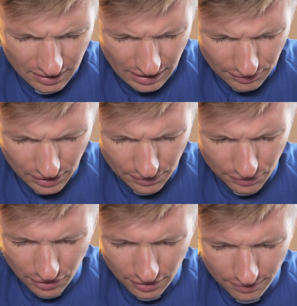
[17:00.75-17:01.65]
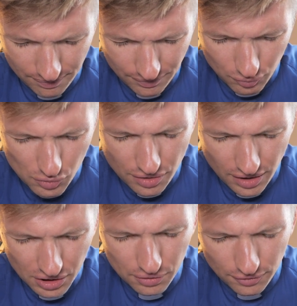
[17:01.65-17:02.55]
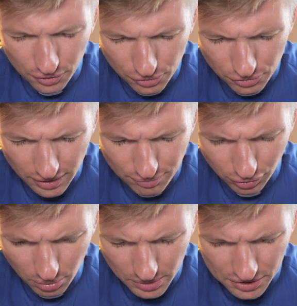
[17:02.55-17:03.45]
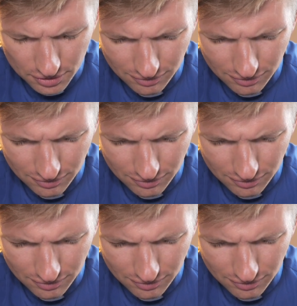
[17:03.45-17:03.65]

Heavenly Father, we thank you for your great promise to